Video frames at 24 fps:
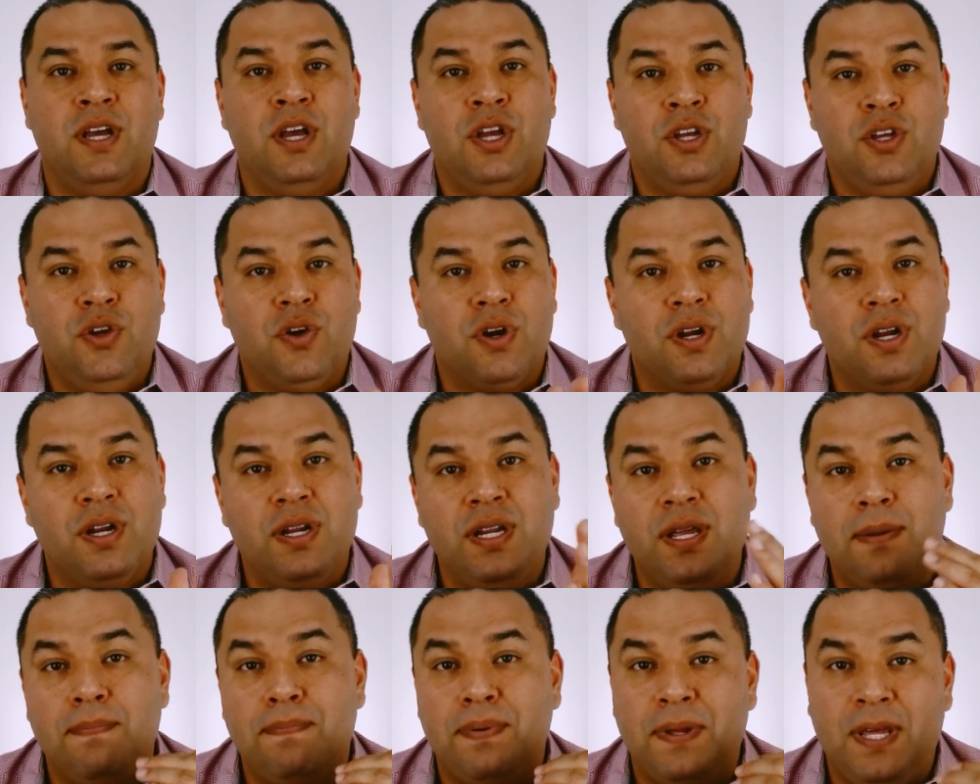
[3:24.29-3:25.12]
You're going to
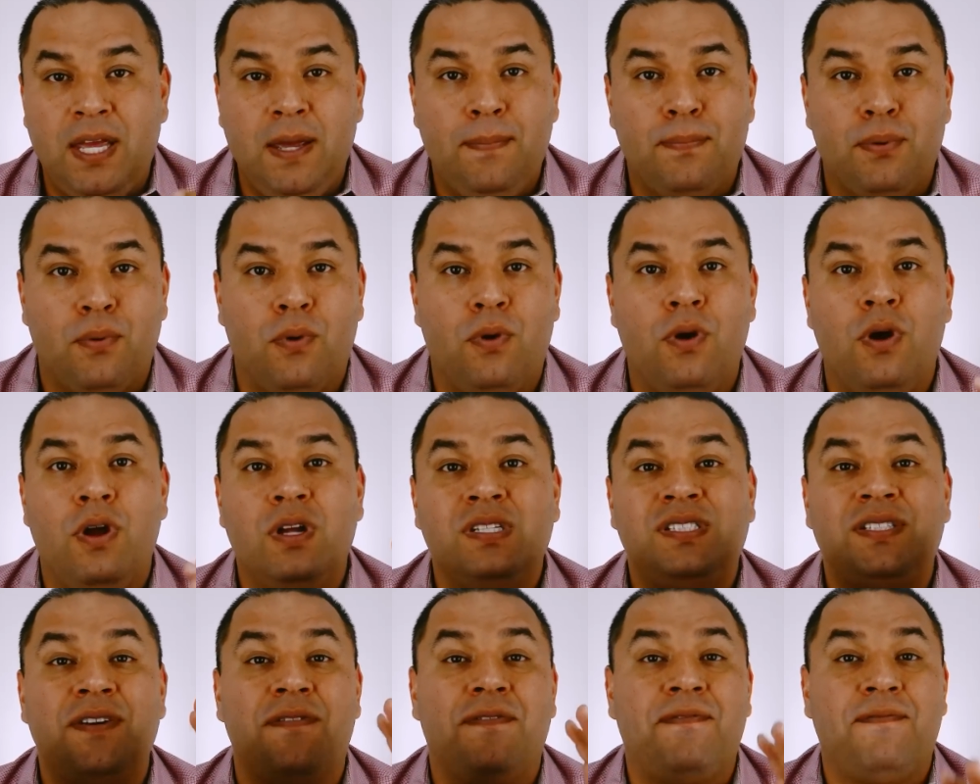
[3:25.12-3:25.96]
need people
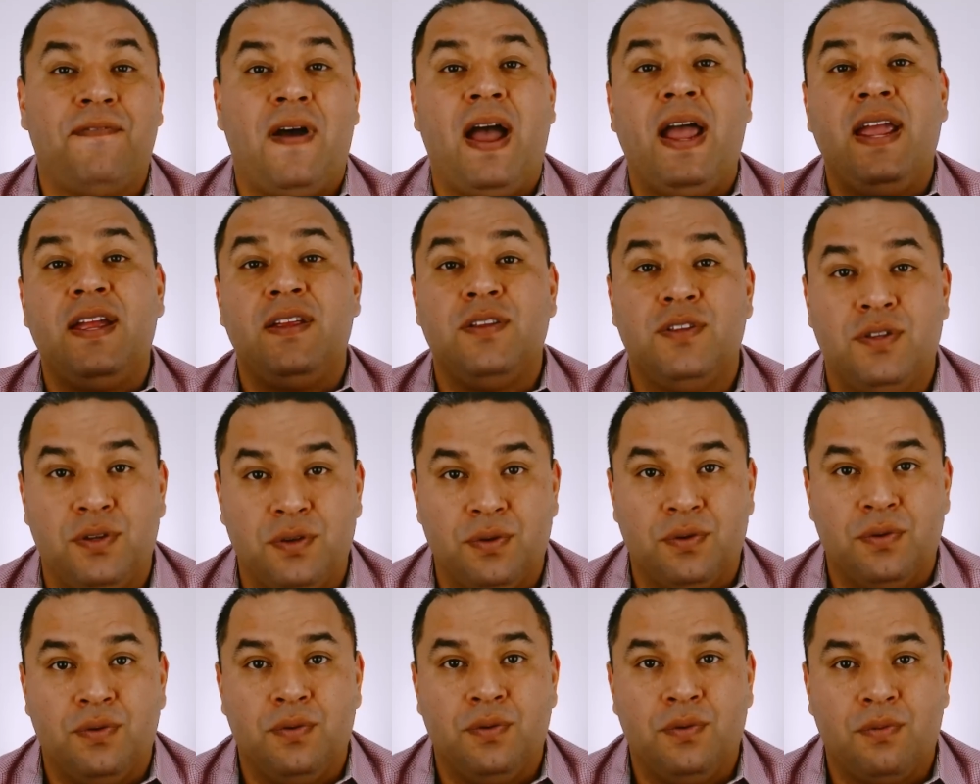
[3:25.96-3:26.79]
to find
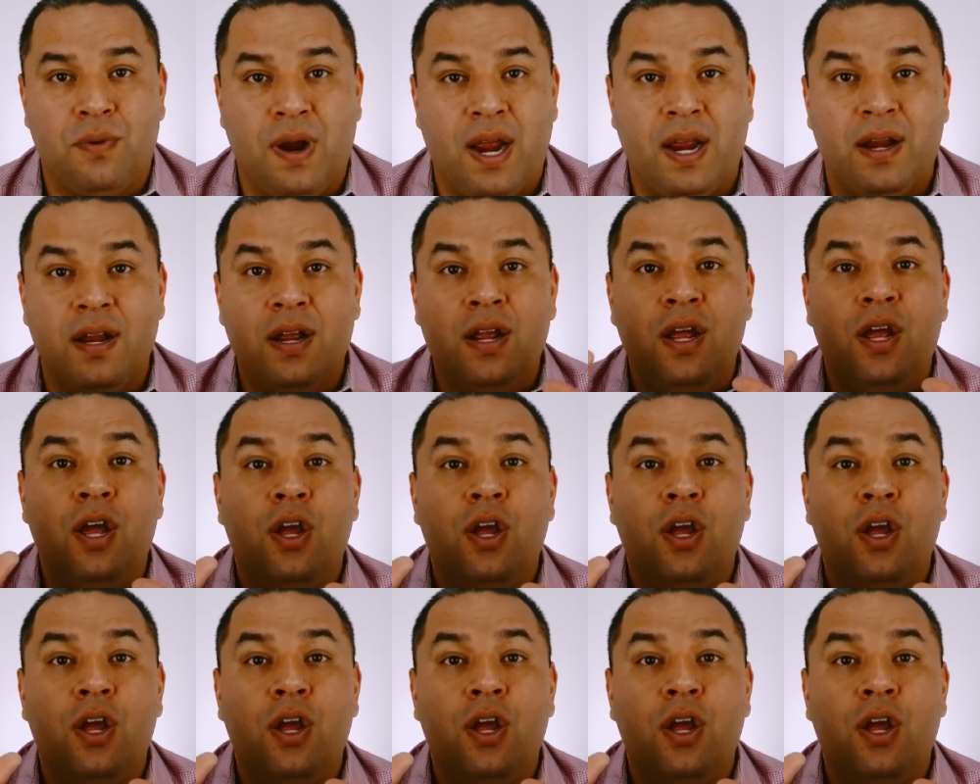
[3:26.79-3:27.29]
you, right?